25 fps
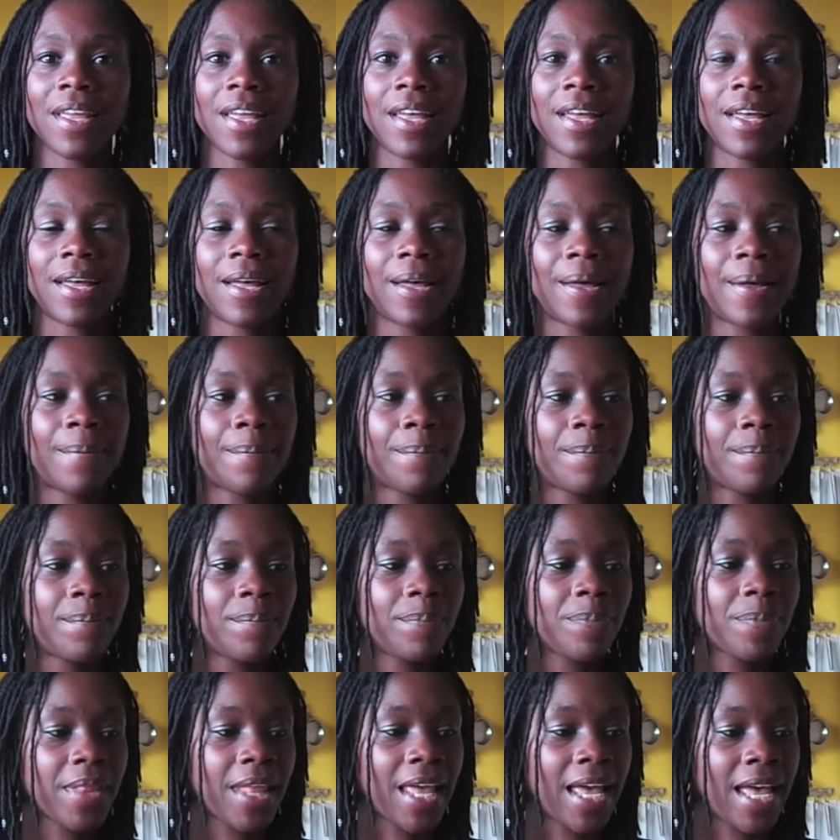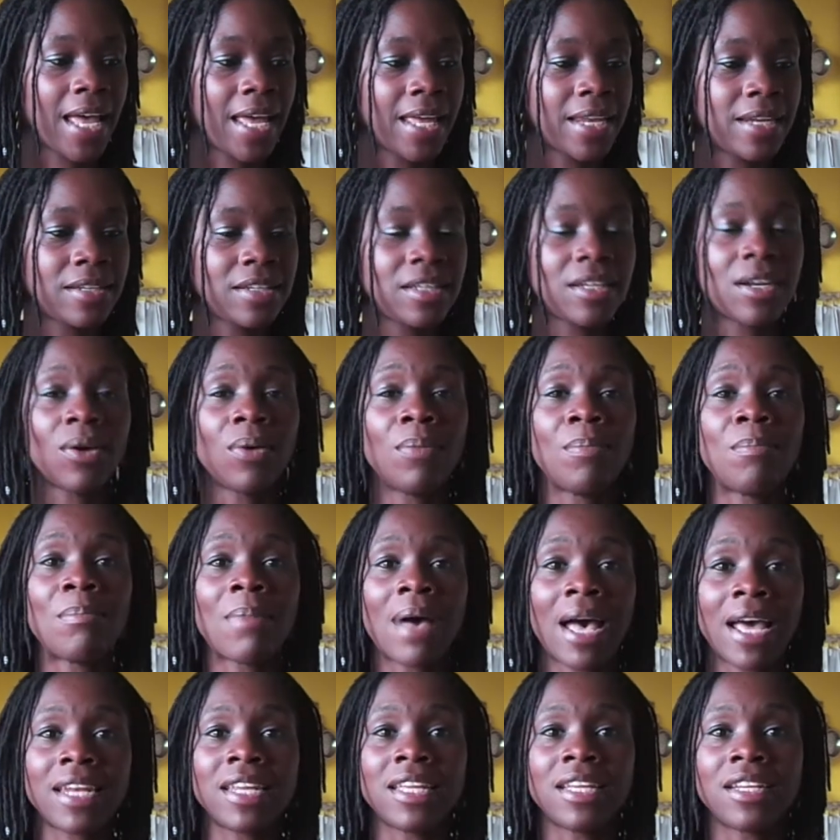And, you know,
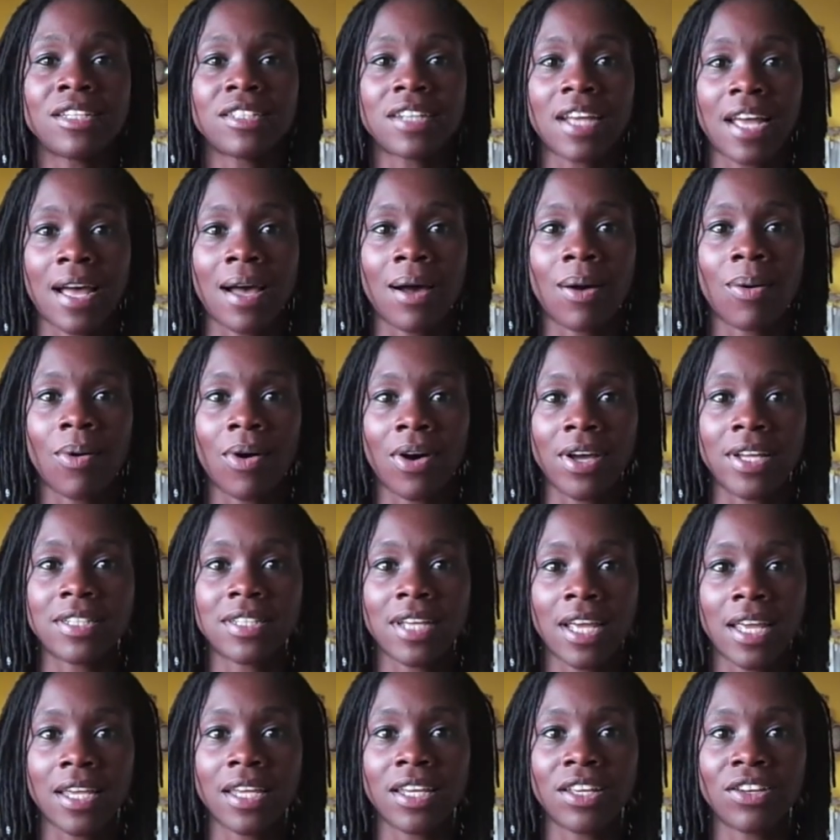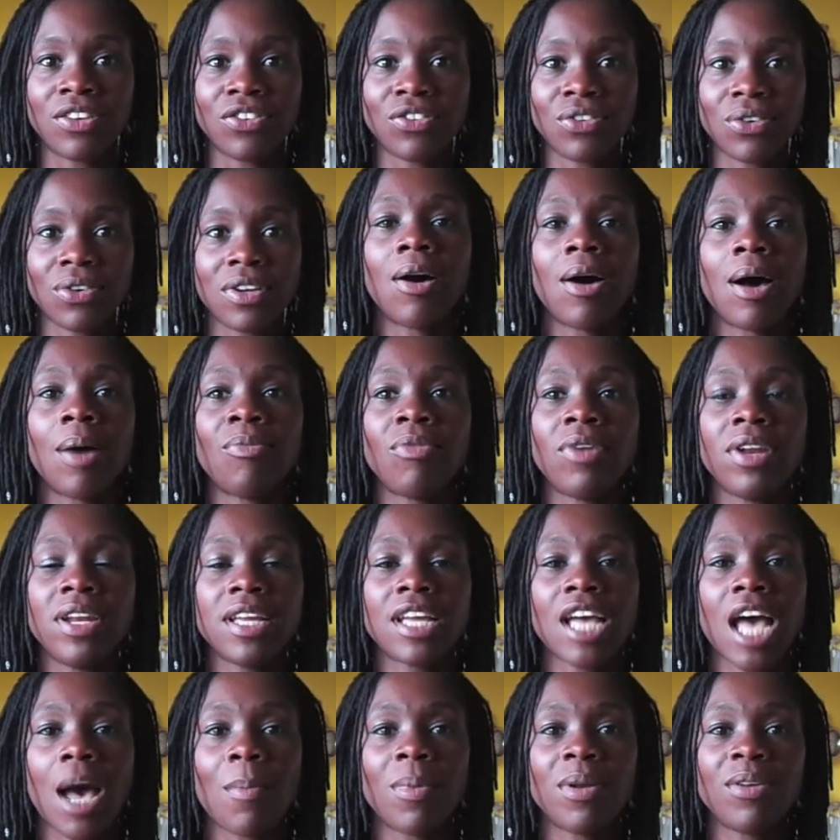manage how I take in sugar. I'm really
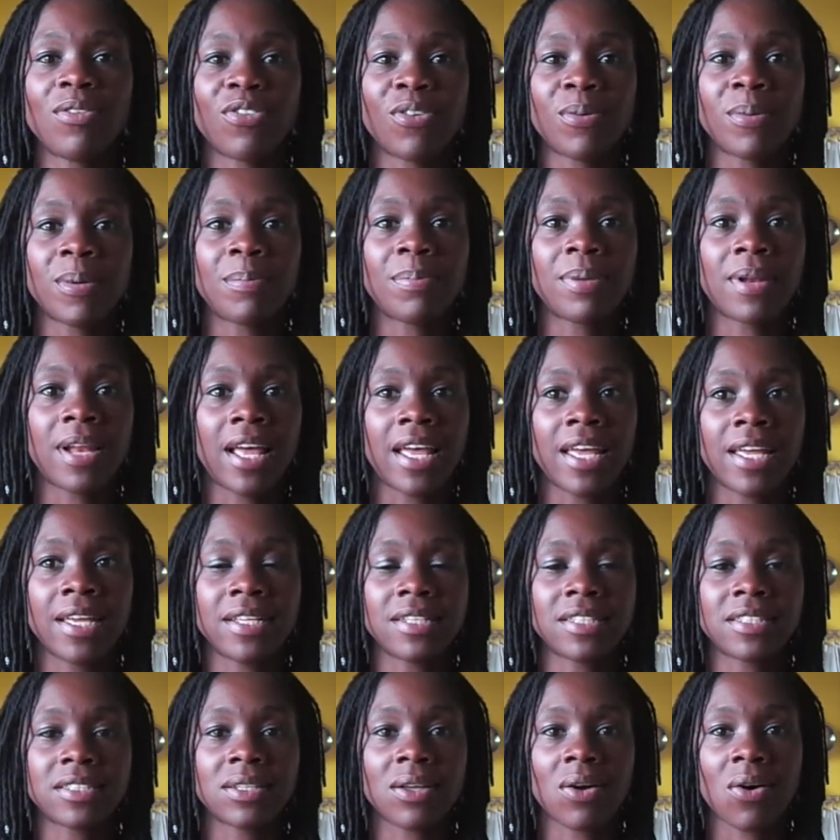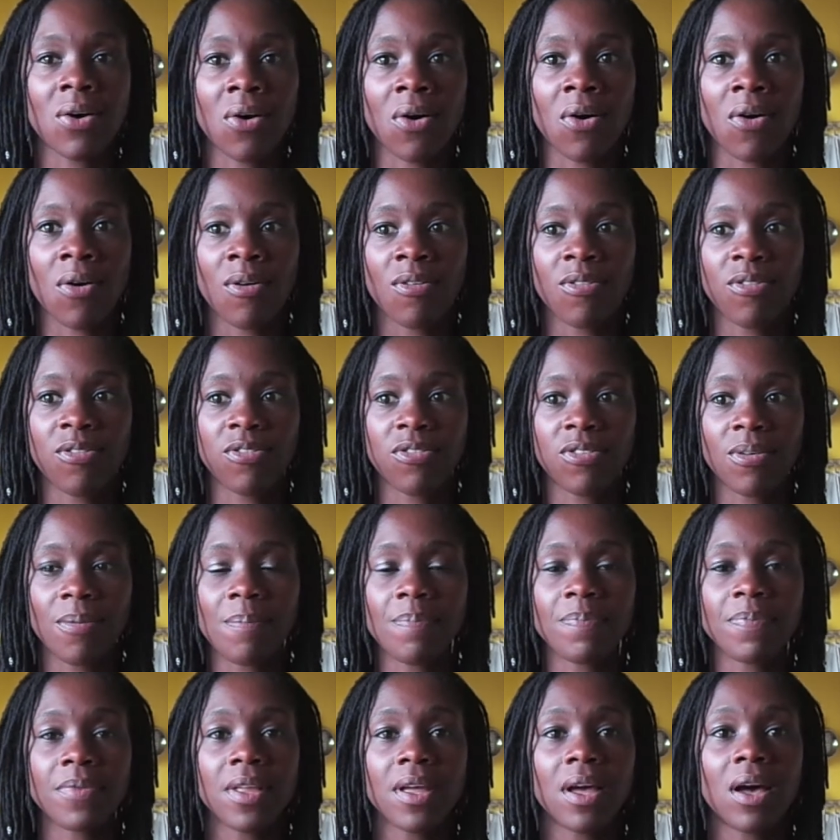coming from a place of
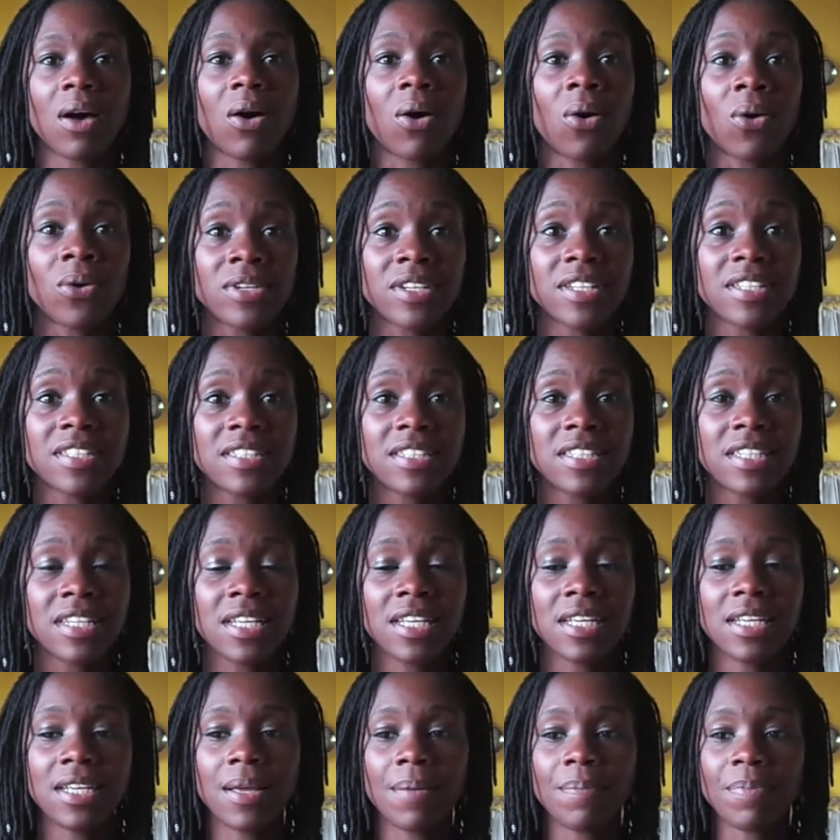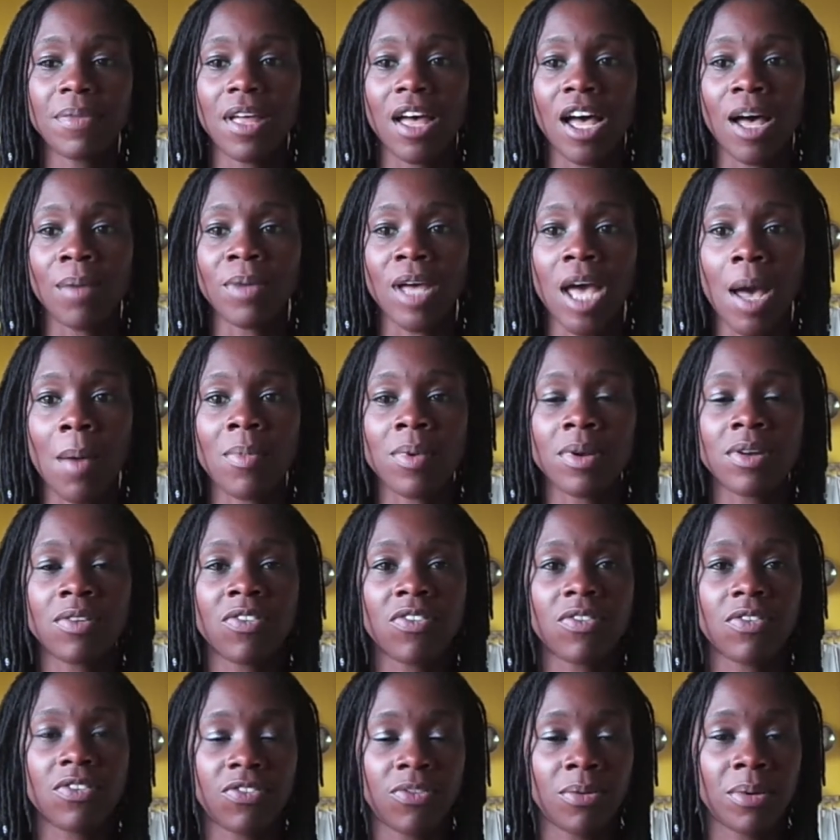honesty. I'm coming
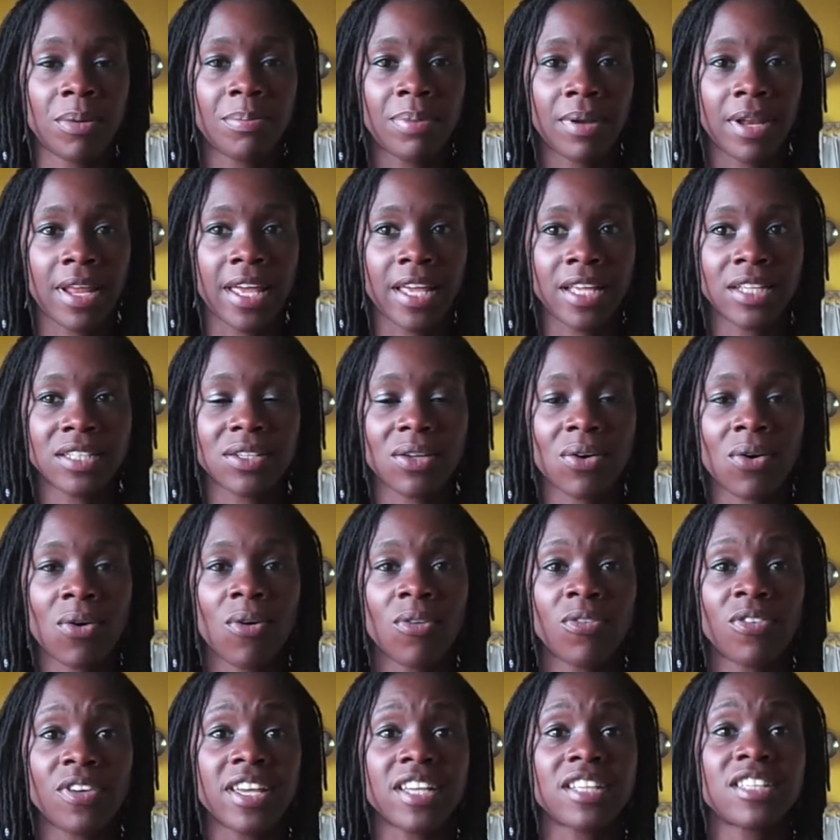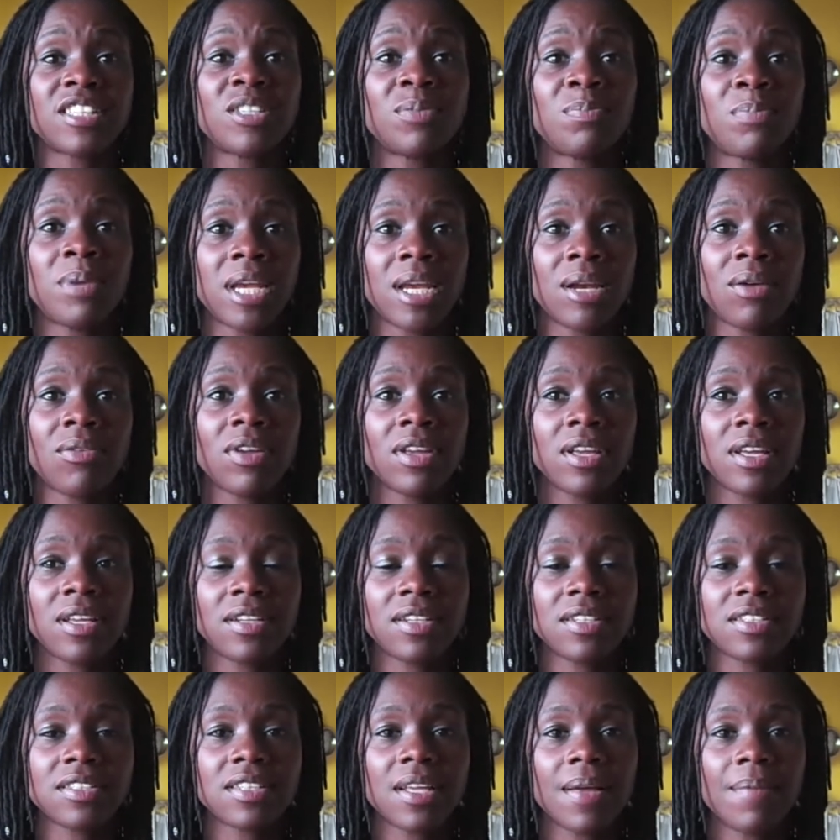from a place of
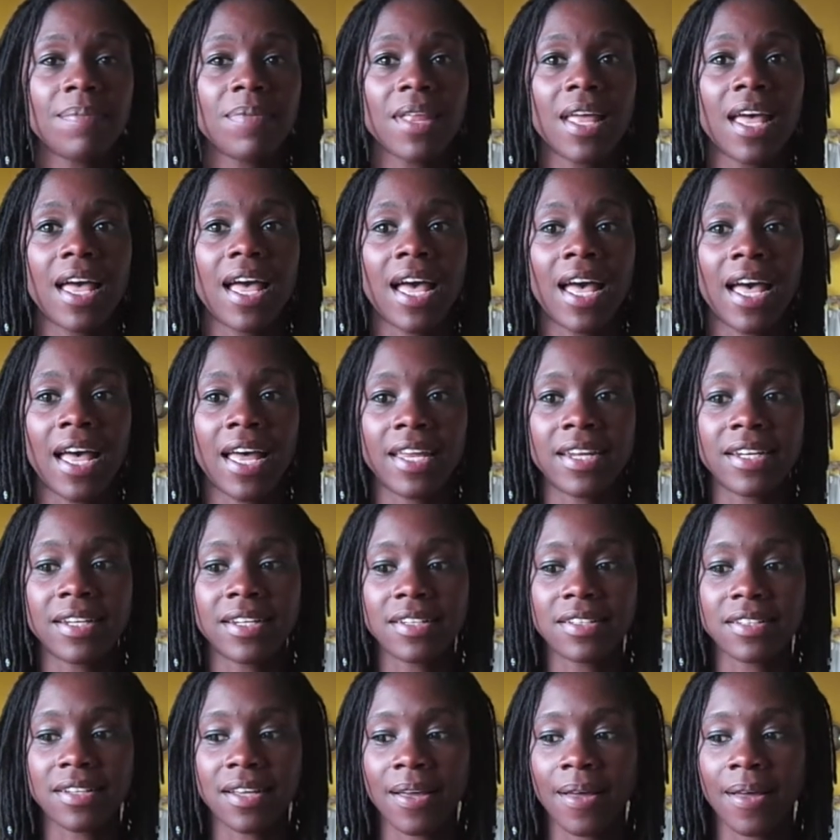experience, and,